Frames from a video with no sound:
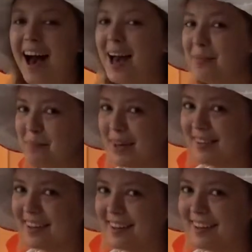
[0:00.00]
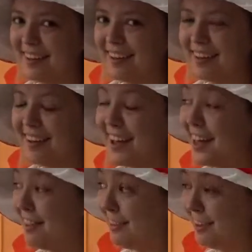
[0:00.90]
I'm Migla,
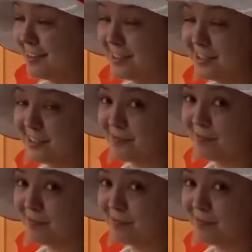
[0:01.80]
and these